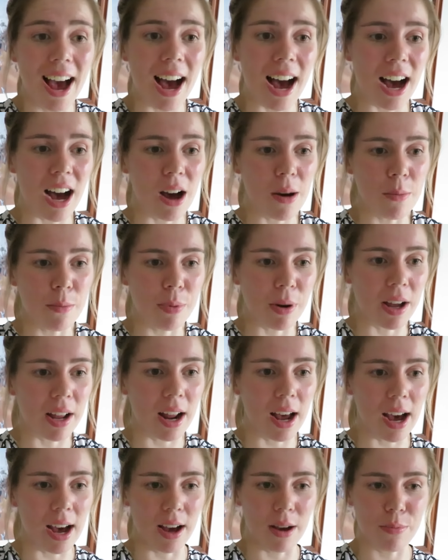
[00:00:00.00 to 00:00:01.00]
Um,
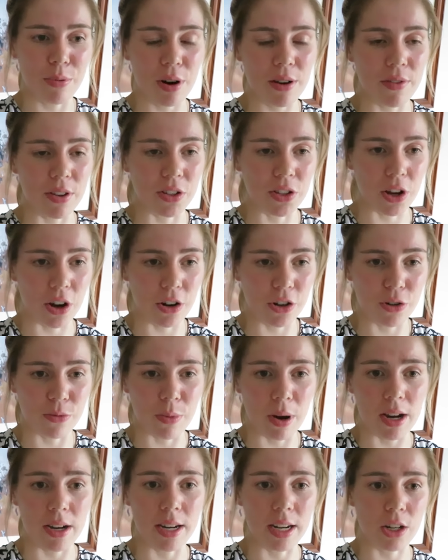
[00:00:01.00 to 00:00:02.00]
but our previous coach of
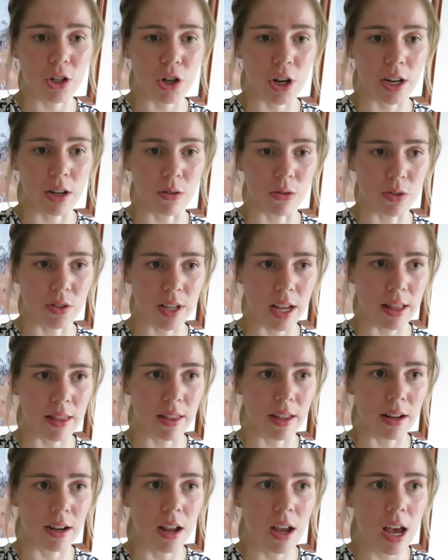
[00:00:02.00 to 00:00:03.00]
mine, Nick Cheadle, said
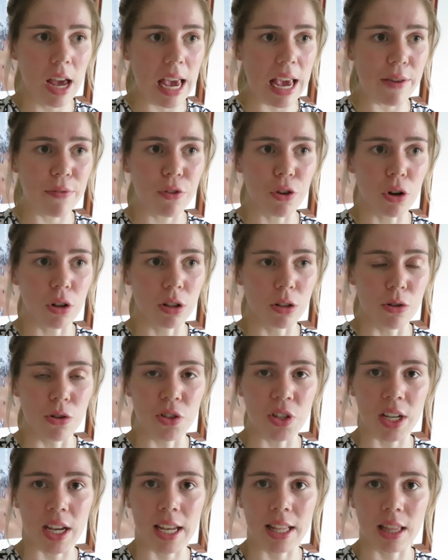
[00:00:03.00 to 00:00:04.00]
that if you're
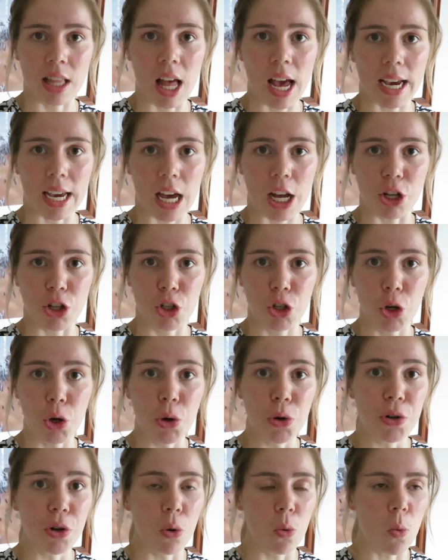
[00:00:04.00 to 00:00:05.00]
losing in like a
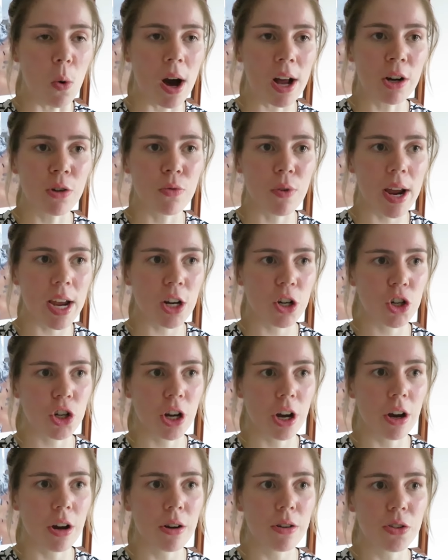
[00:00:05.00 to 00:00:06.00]
two to one
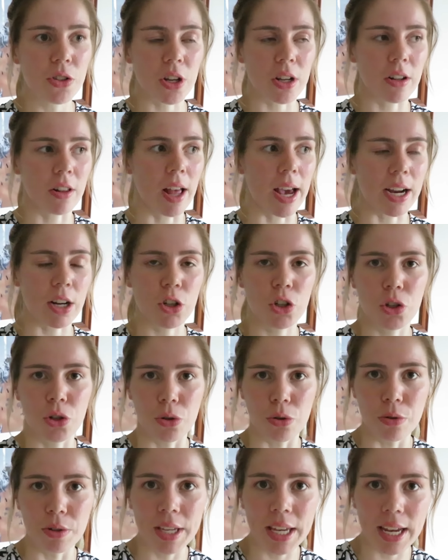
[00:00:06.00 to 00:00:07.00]
ratio, so like
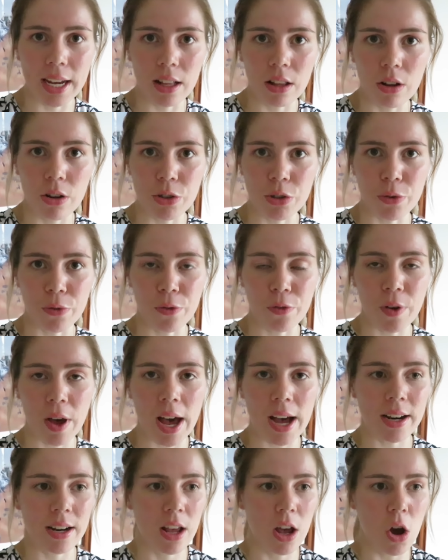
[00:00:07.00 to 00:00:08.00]
two kilos of
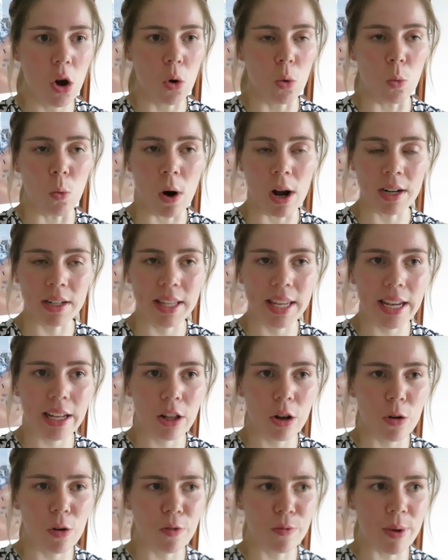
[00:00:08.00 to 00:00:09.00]
fat, one
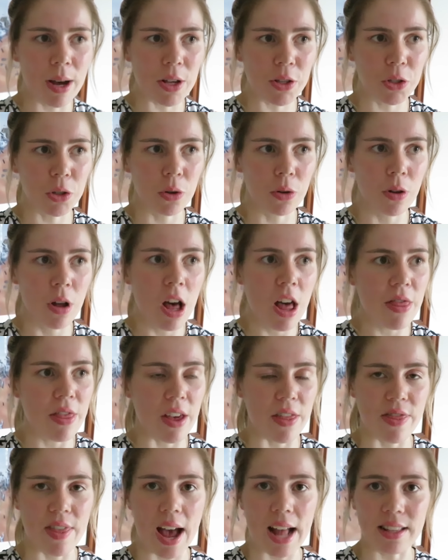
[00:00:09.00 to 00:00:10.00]
kilo of muscle,
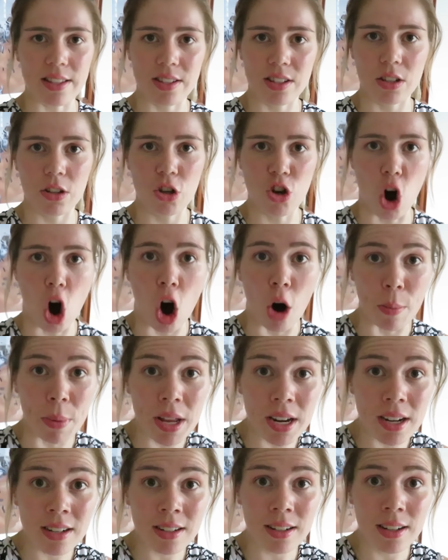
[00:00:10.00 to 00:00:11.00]
that that's
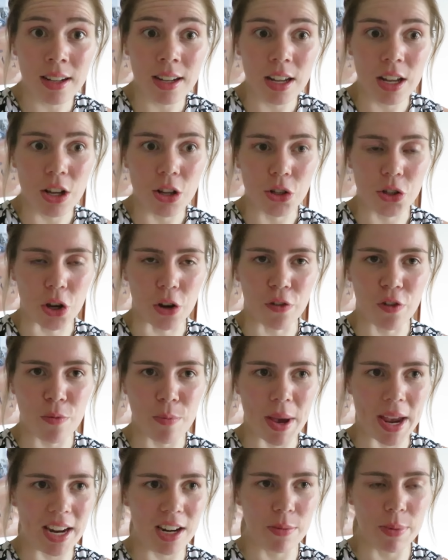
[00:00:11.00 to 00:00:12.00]
common. So for
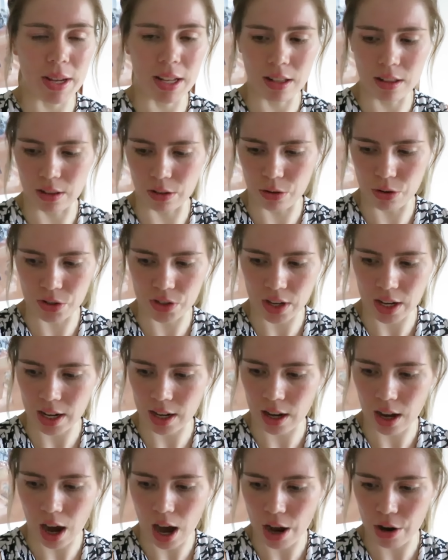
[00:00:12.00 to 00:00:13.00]
me to be
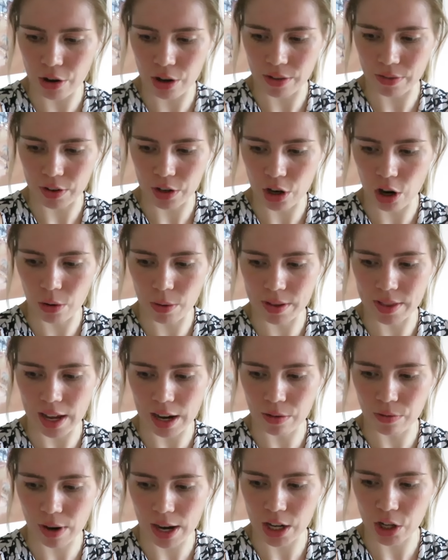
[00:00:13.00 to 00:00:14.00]
losing, I don't even know what
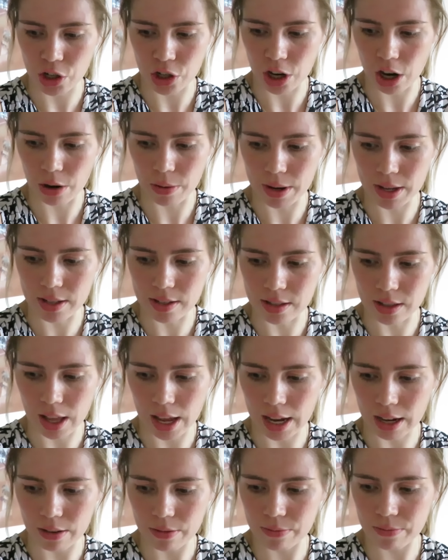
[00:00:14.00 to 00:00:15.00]
that ratio is,
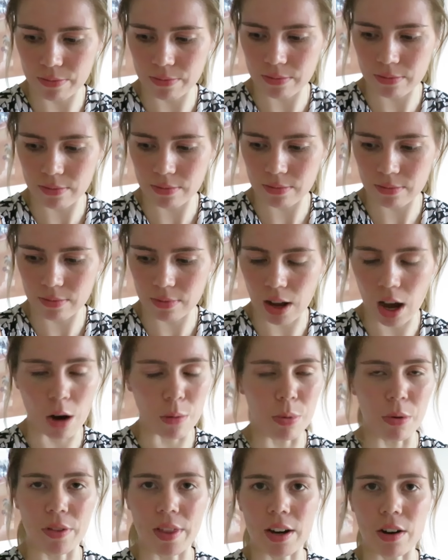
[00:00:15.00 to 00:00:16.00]
like I'll
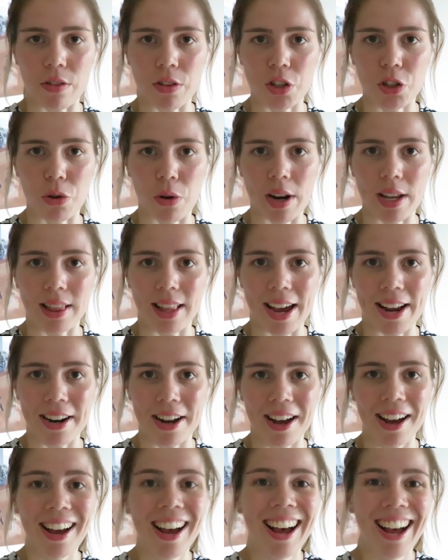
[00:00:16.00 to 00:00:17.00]
put that on the screen later.